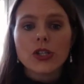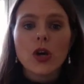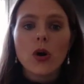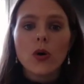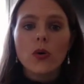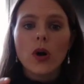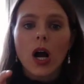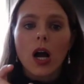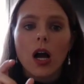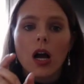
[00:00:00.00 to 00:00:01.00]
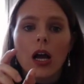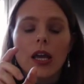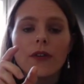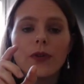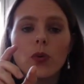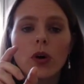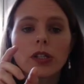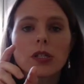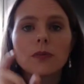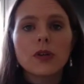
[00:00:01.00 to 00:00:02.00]
So if you
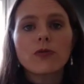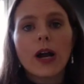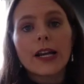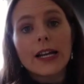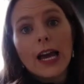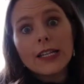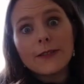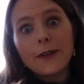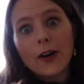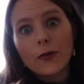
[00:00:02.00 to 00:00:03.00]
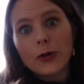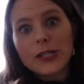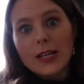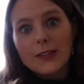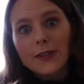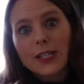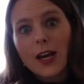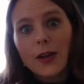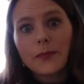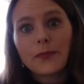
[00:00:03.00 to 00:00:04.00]
want to be right 95% of the
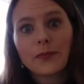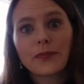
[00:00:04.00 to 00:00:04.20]
time,